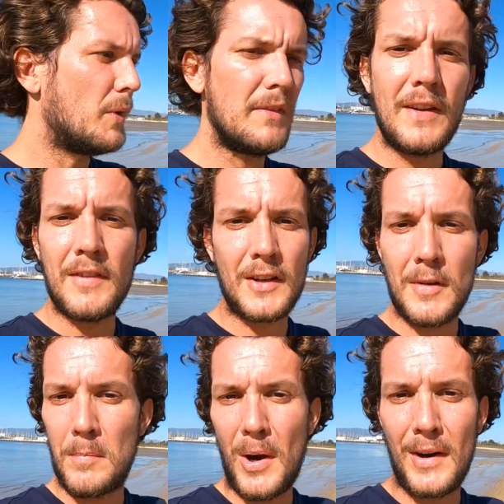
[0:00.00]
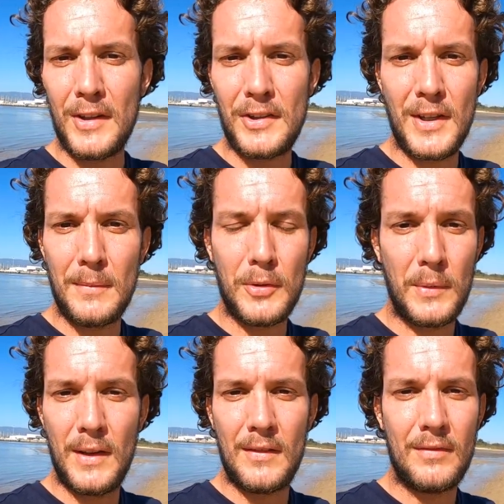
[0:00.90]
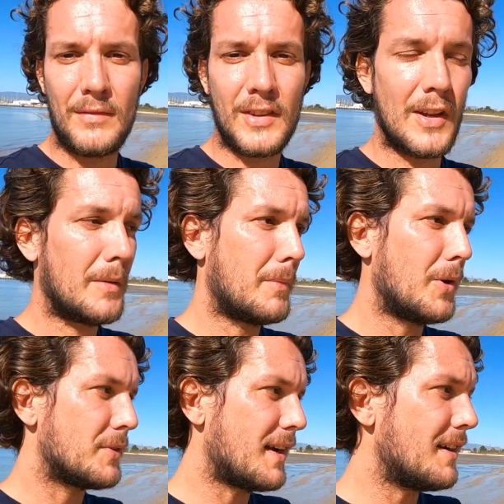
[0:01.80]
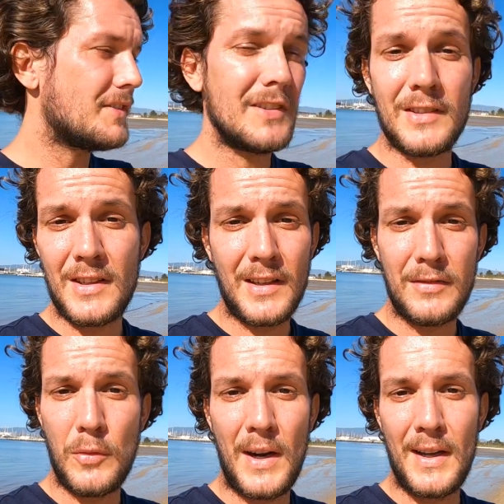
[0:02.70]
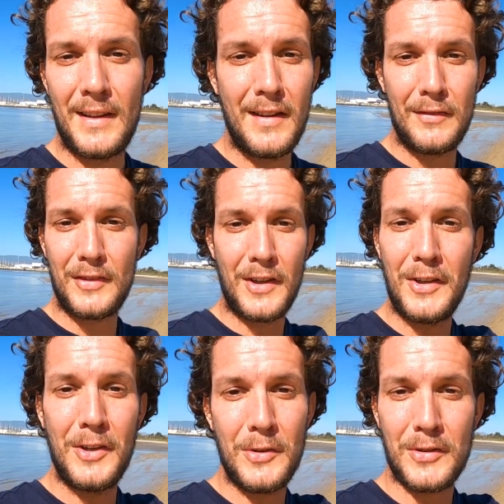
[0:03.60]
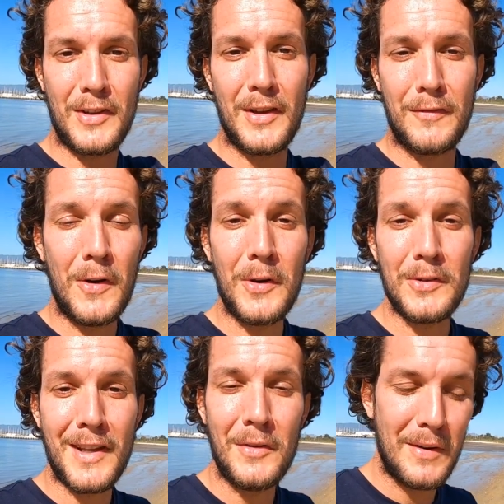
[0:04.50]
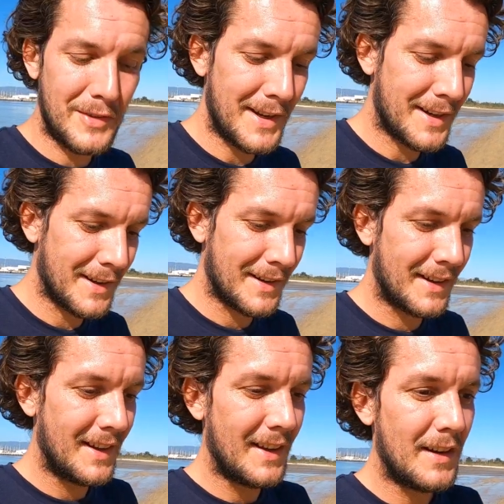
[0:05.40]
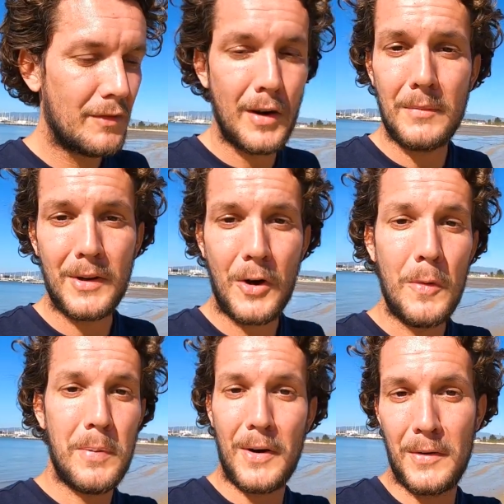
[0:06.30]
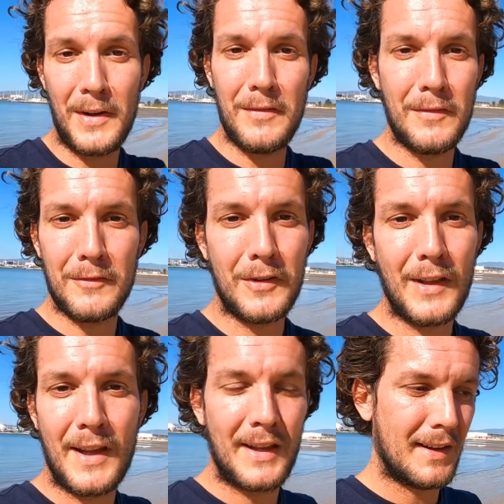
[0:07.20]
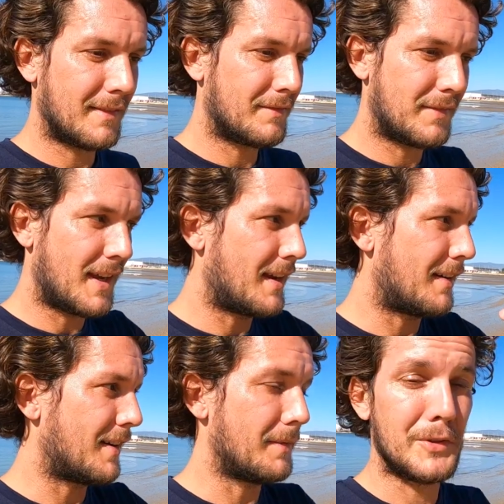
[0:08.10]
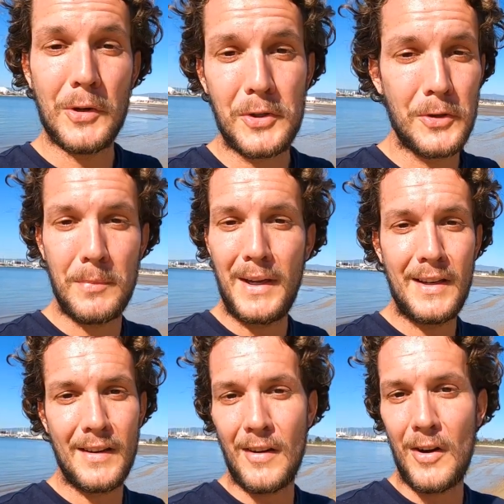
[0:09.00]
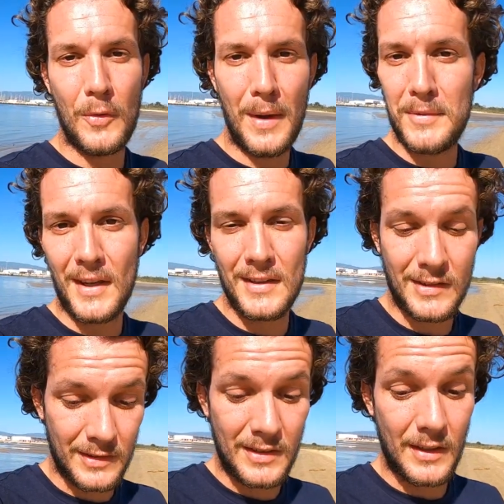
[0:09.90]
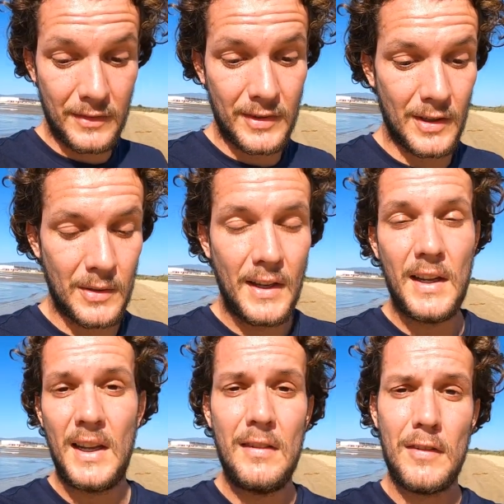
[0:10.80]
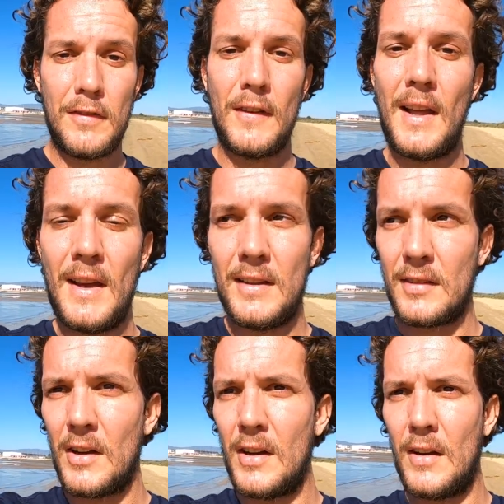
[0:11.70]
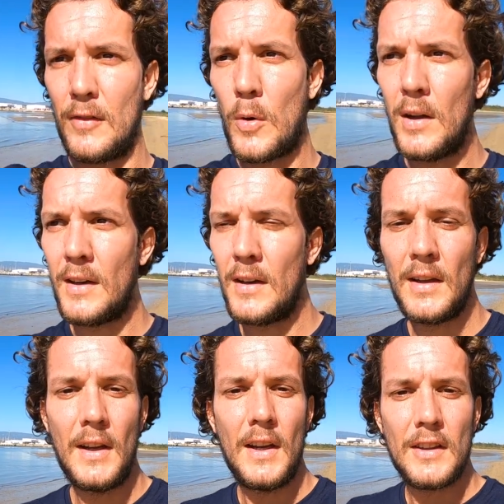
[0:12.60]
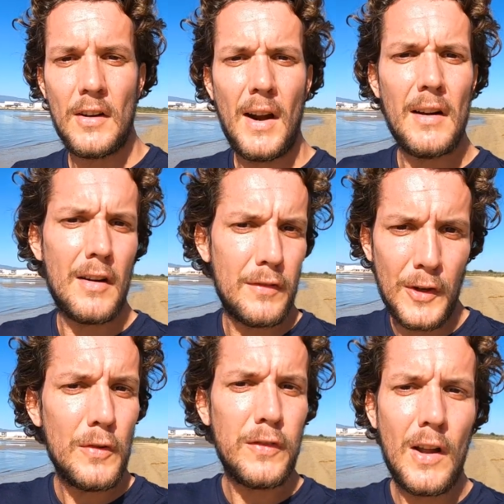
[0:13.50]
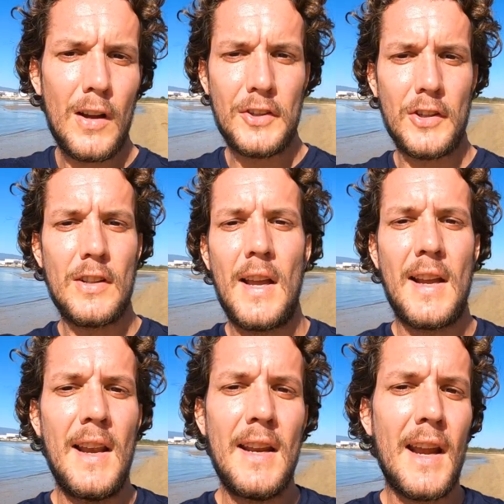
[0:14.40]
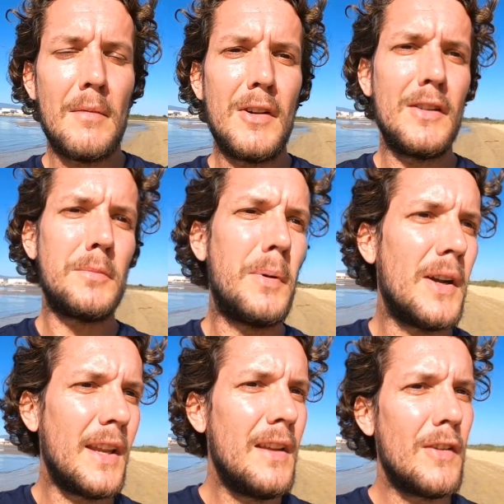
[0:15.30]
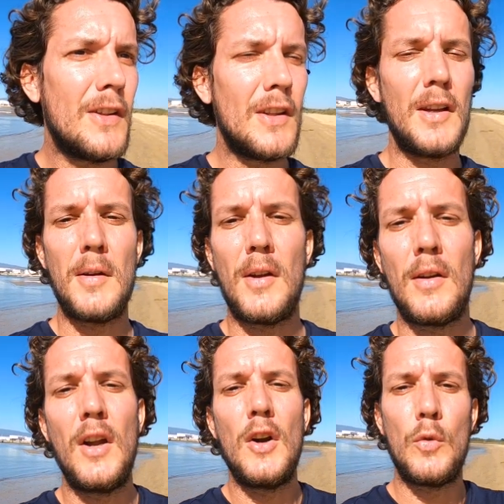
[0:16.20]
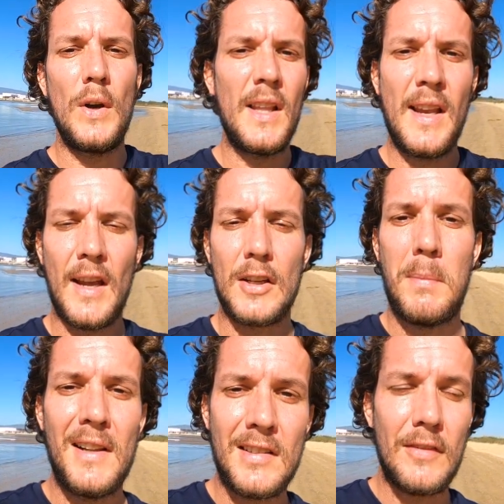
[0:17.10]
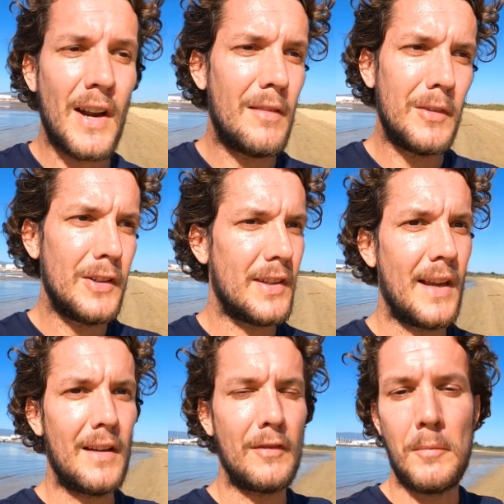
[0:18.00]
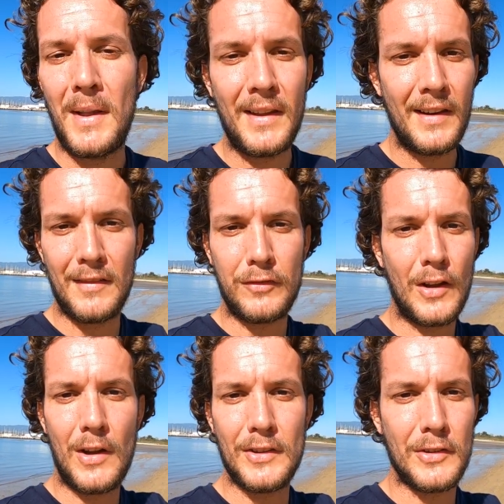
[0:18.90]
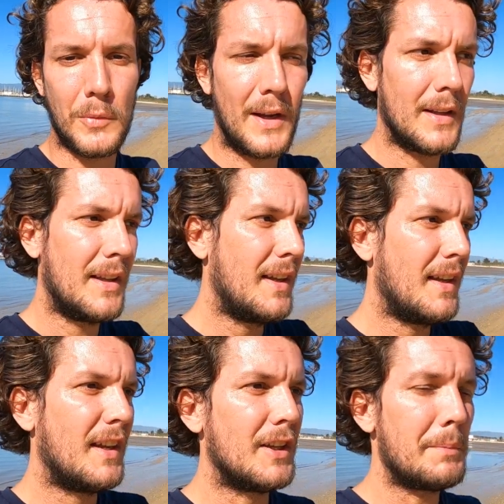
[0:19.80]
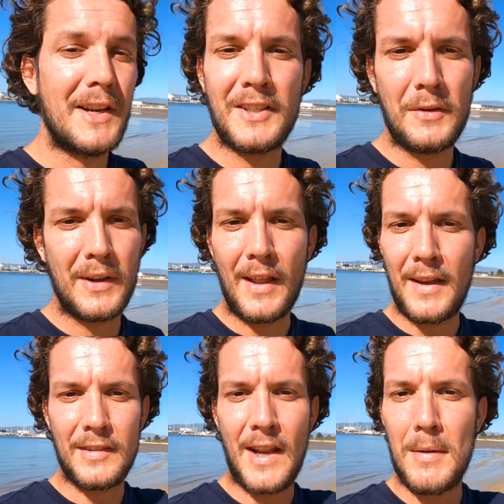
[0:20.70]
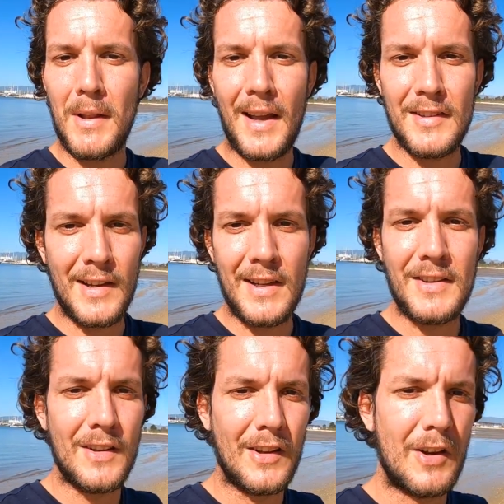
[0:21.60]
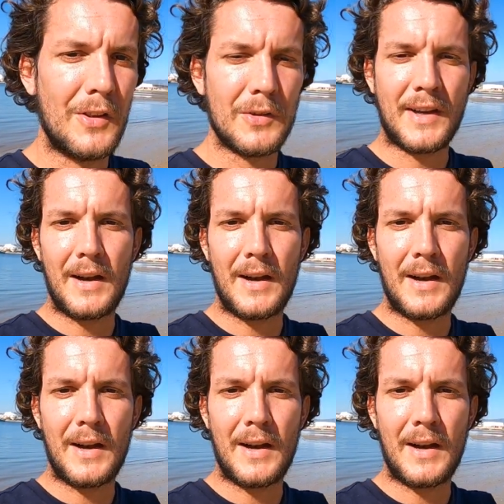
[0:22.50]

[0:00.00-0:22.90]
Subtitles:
We've even done partnerships with some hotels and stuff where they've still used the photos that we've taken from a GoPro, even for like their social media or websites and stuff. So even for that, it's good enough quality. There are a few flaws, just like any cameras, but even the really expensive cameras have a million flaws as well, especially with like stabilization. A lot of those